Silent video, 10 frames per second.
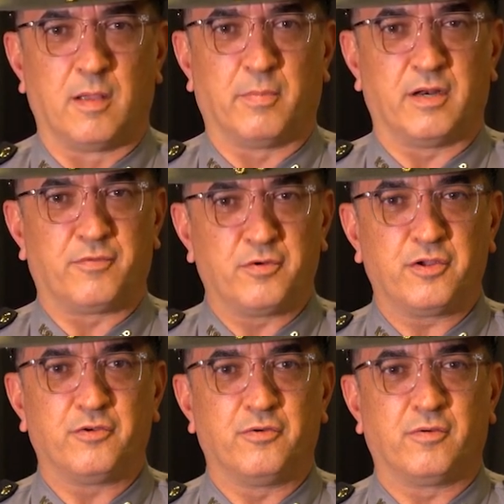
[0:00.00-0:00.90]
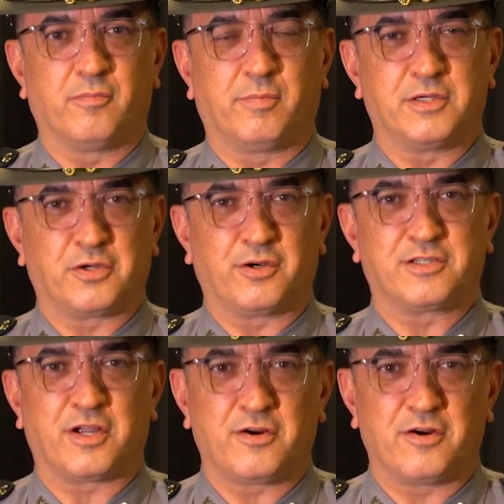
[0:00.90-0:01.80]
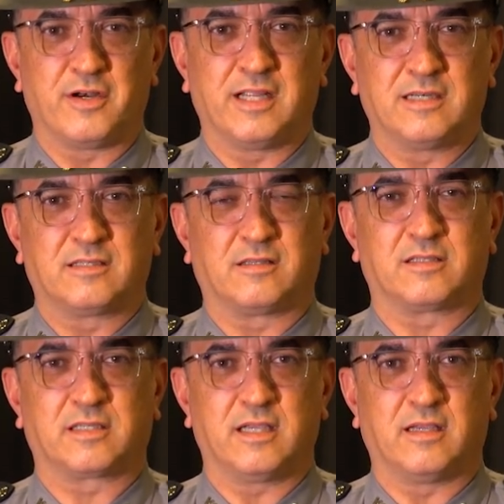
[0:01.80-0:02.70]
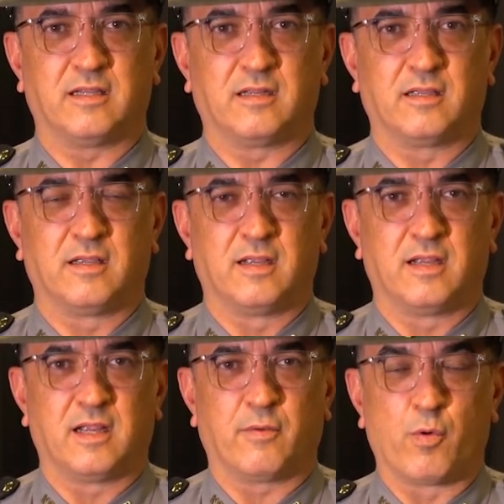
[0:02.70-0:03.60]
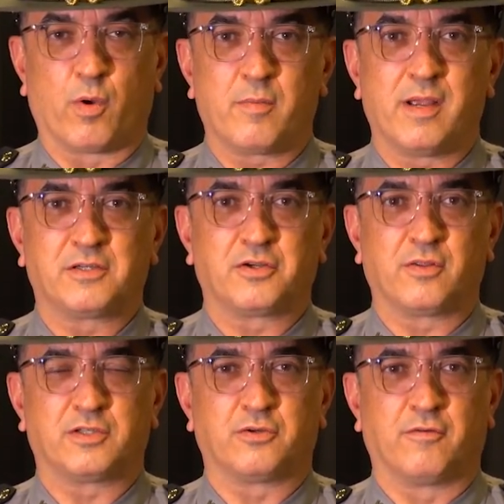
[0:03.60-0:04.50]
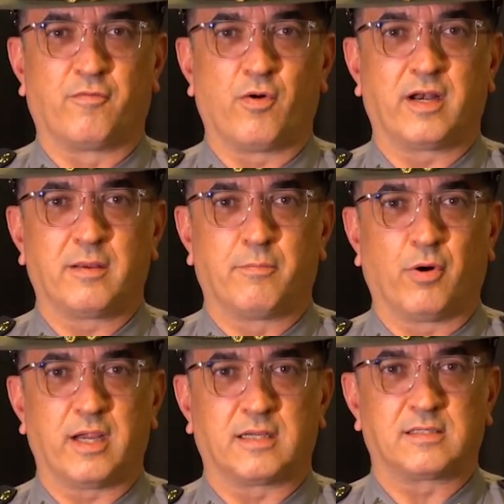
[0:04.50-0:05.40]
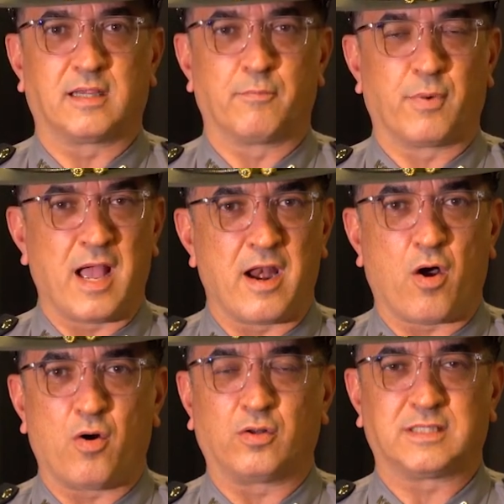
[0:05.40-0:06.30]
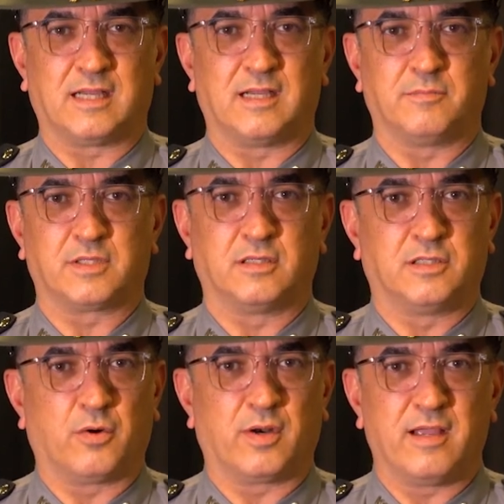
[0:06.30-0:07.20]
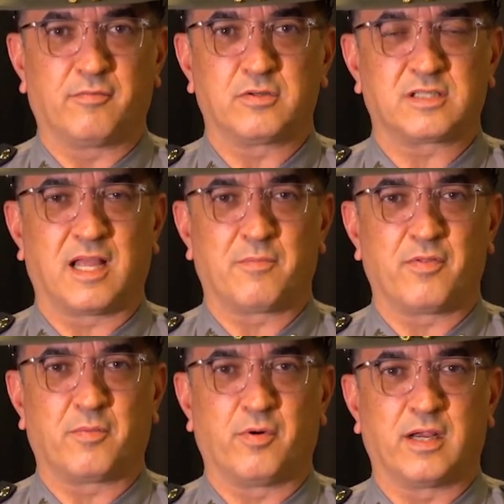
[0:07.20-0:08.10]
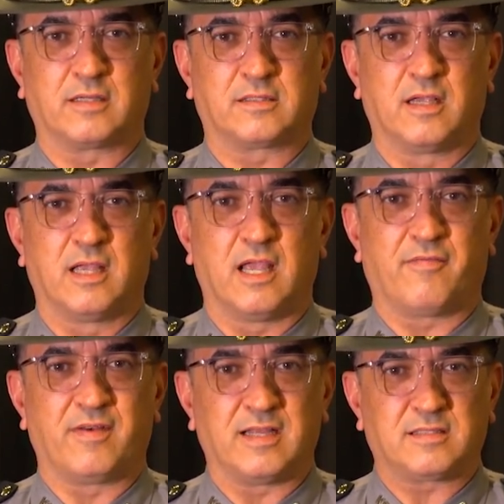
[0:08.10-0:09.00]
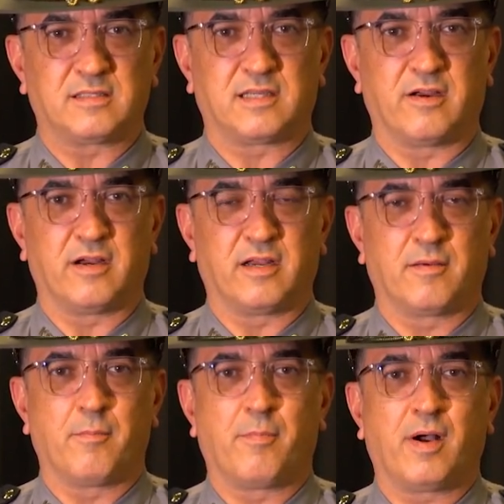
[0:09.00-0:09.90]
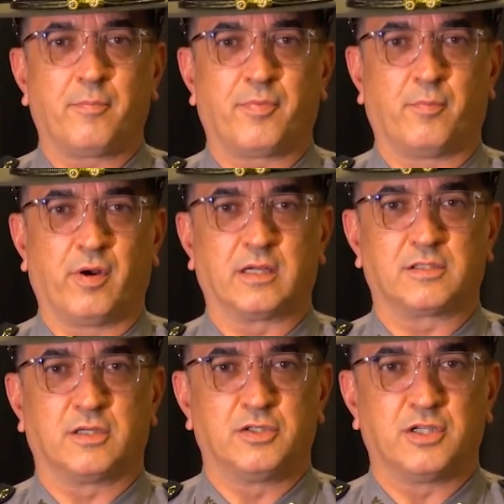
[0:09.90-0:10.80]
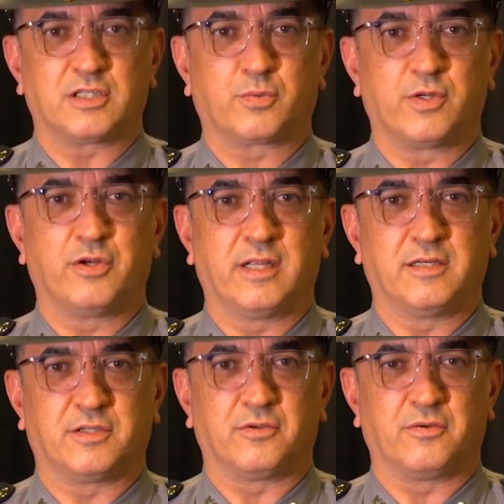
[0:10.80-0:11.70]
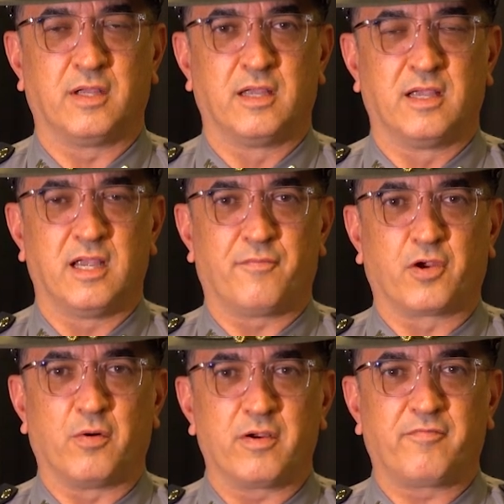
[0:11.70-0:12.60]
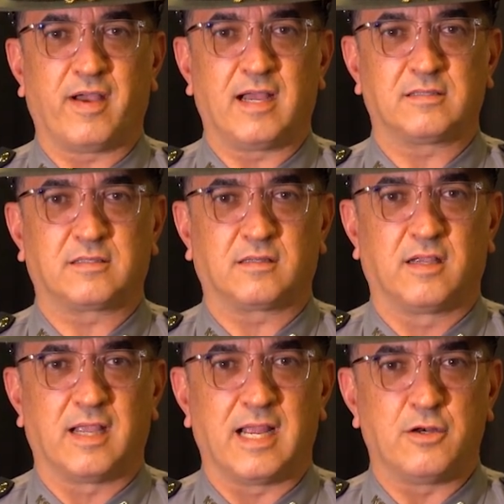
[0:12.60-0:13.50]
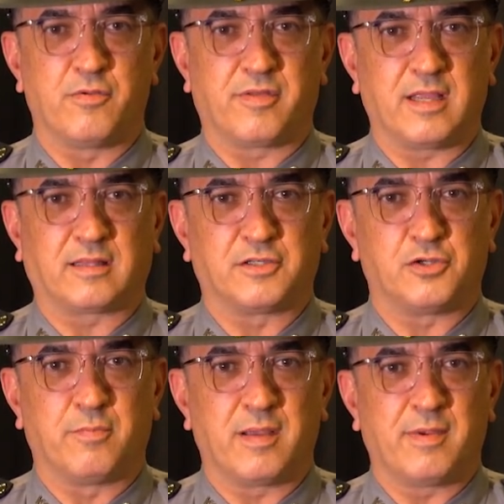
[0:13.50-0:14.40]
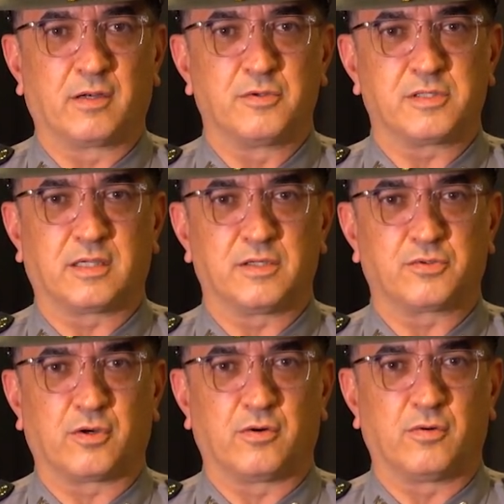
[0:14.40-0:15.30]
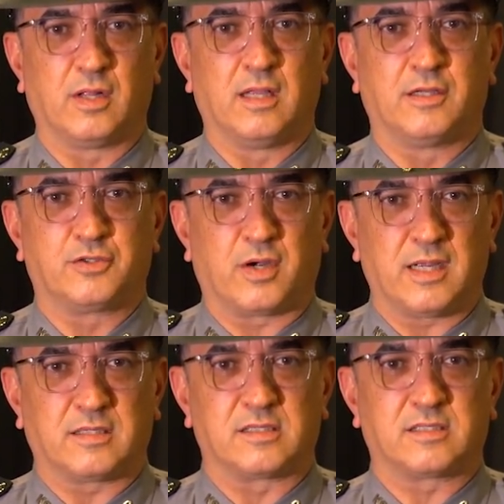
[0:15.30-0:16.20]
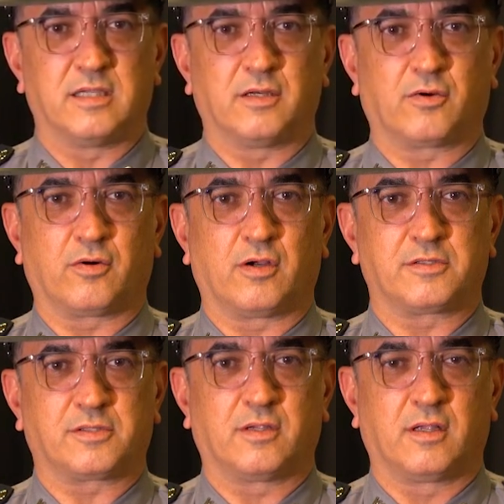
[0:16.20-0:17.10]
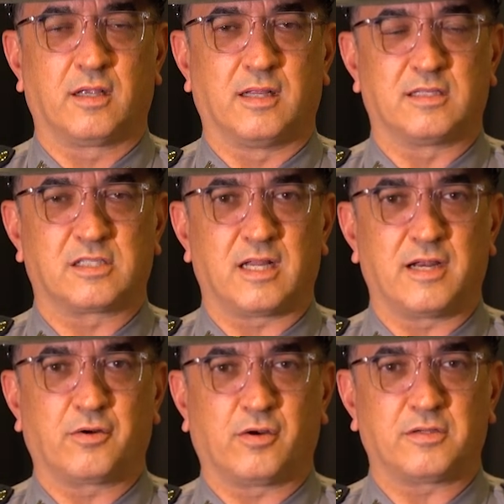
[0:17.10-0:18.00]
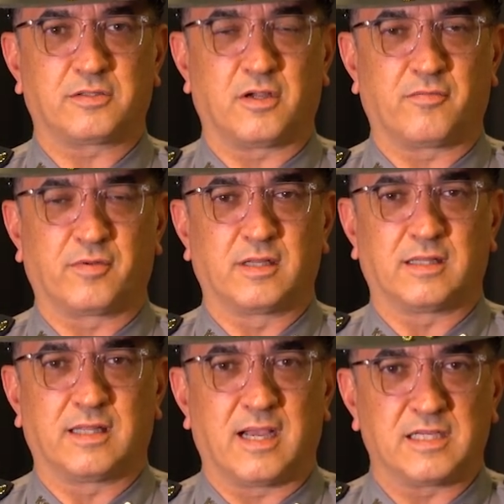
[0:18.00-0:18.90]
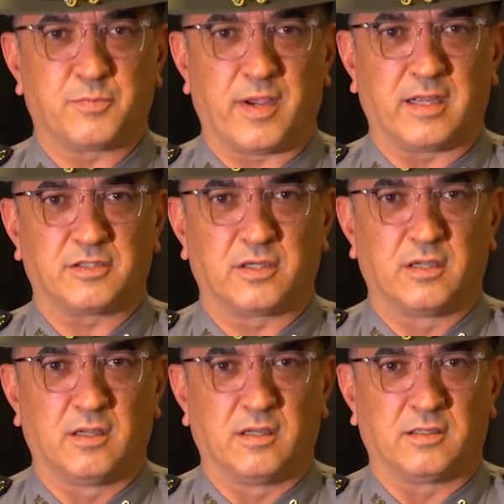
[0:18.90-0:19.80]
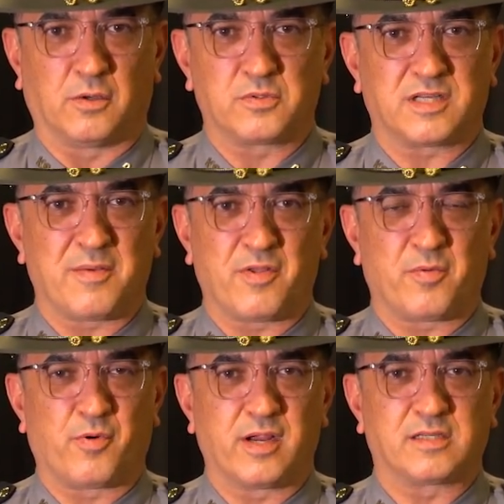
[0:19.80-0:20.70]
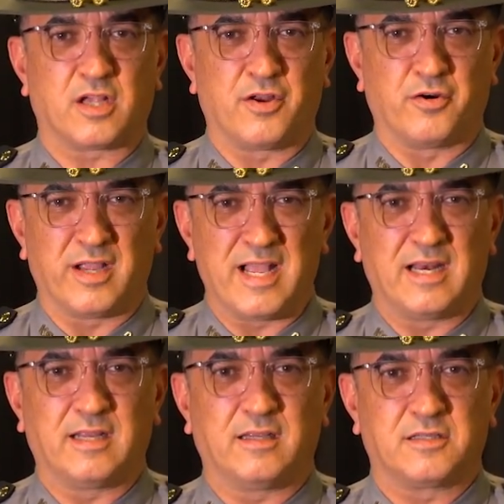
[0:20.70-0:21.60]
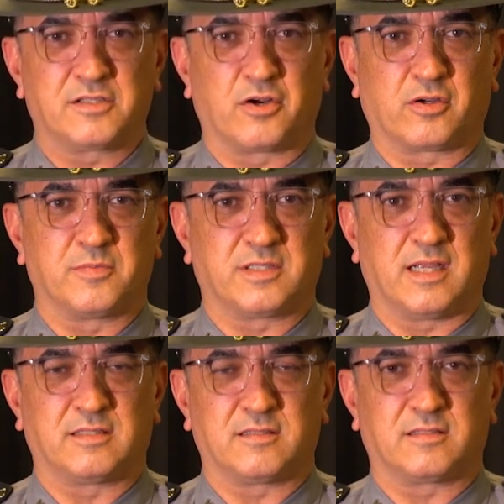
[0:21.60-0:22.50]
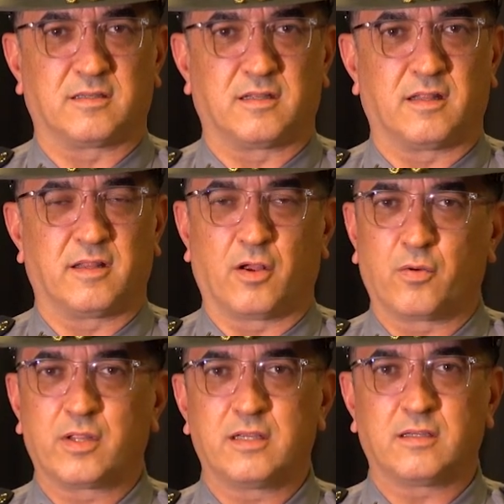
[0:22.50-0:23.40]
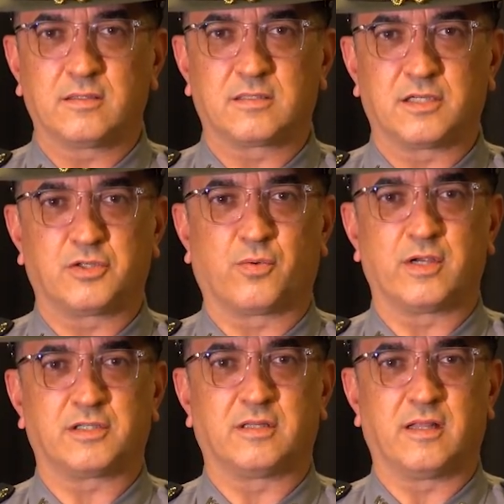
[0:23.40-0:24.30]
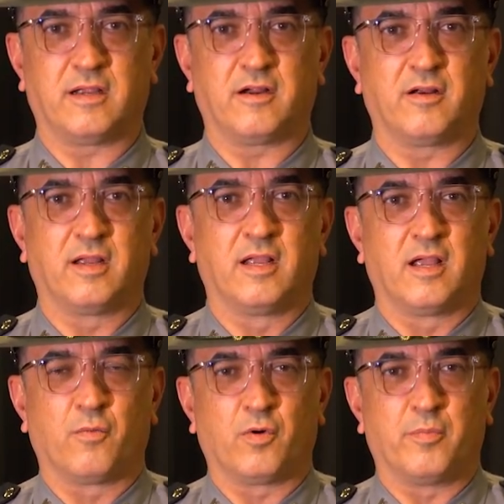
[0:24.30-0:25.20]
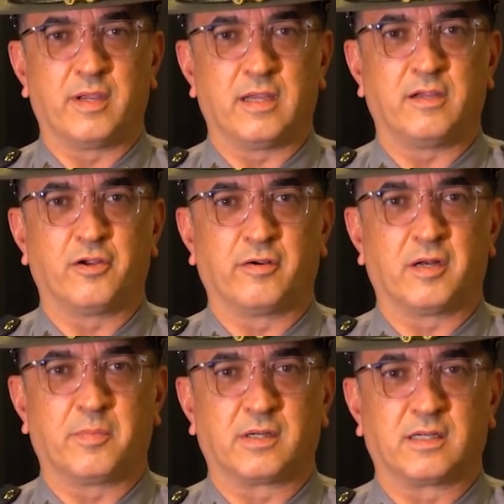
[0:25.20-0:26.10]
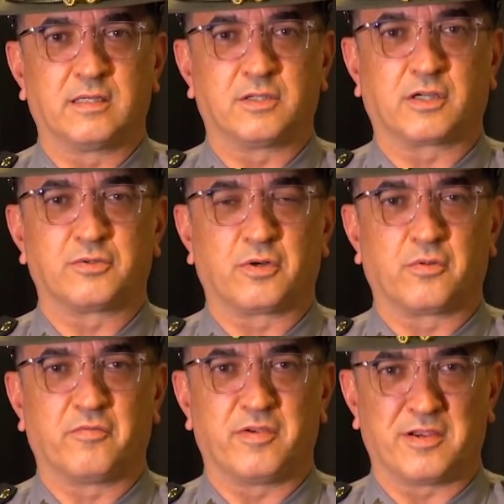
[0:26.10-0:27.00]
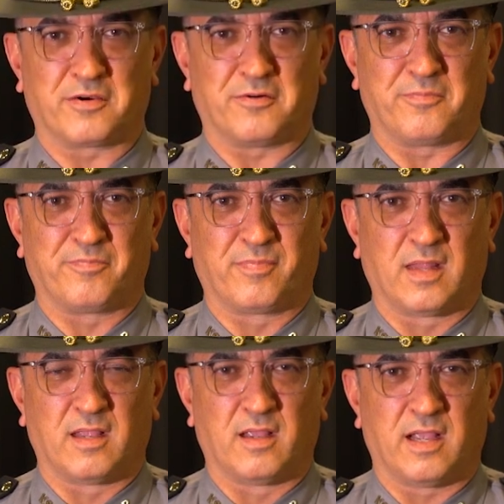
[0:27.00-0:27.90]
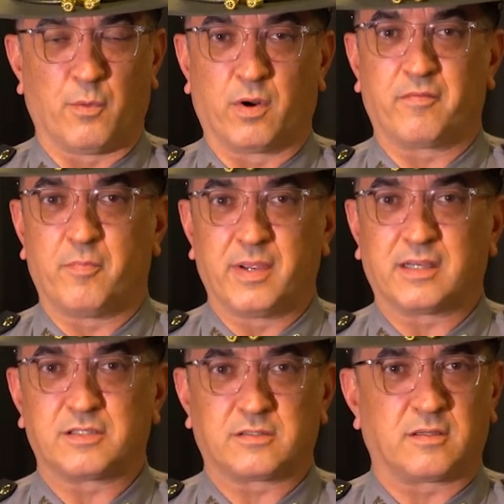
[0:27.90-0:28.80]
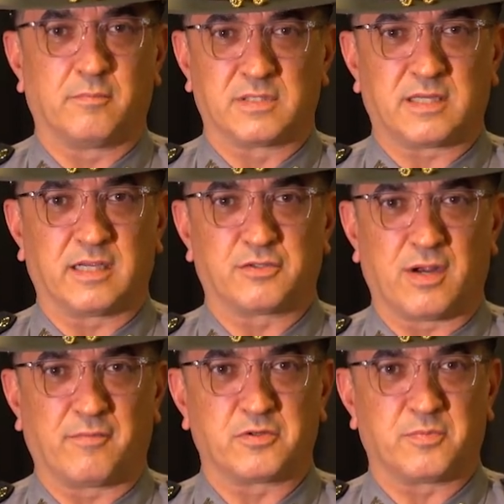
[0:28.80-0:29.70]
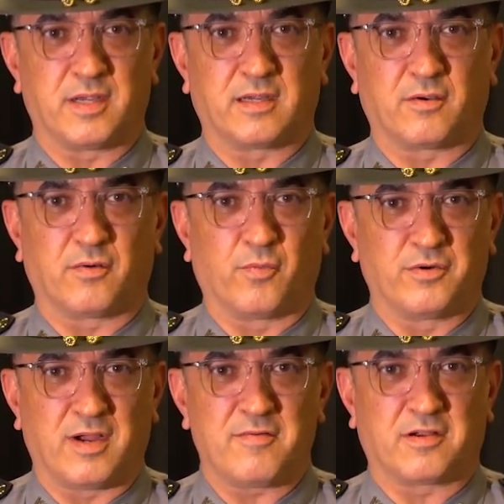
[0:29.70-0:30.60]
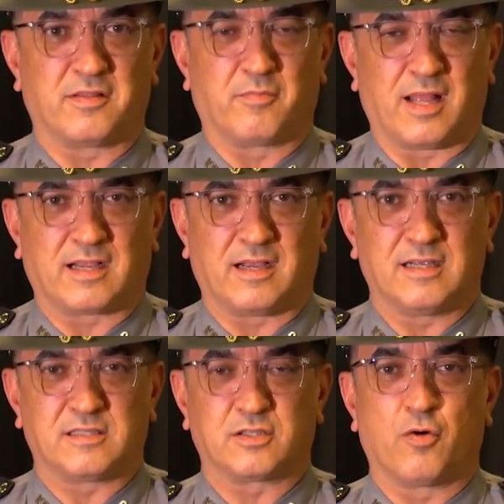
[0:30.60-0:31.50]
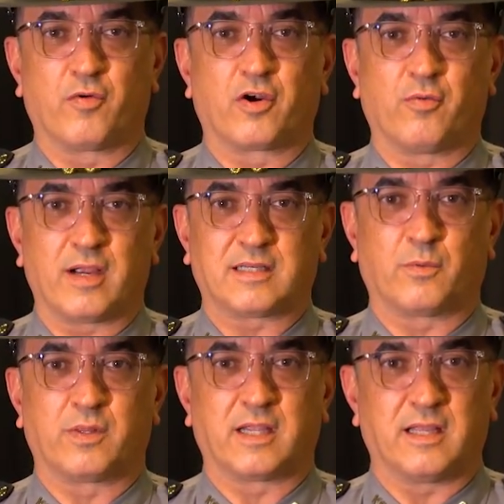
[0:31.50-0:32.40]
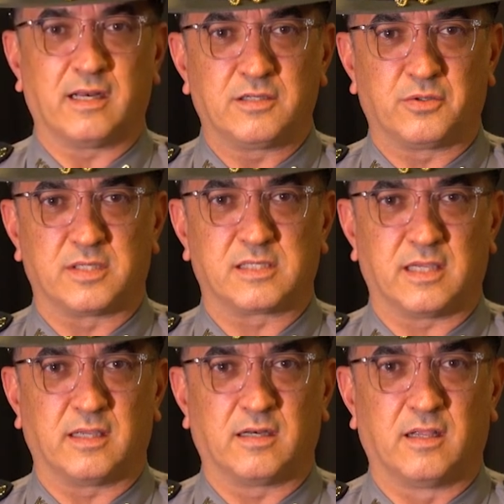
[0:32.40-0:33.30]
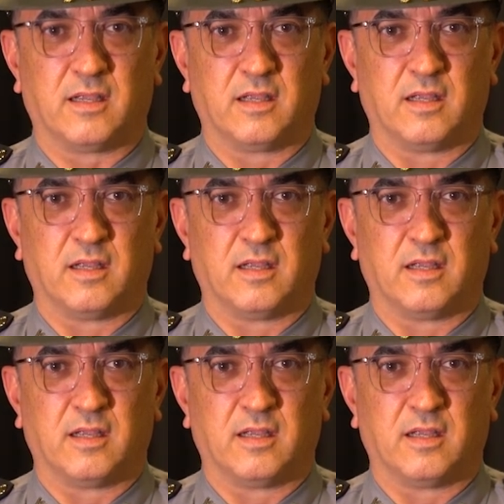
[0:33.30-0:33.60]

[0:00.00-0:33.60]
But if you do, be sure to turn into the skid. We want to make sure that you're avoiding brakes at all times. Don't ever slam on the brakes. If necessary, pump the brakes just when you need to. If you're going fast and you think that you may be losing control, try to skid across and slide across softly the ice patch. Don't slam on the brakes under any circumstances. The only situation there will be your inability to control the vehicle. And one of the biggest mistakes drivers make when driving on the black ice is overcorrecting when they get into a skid.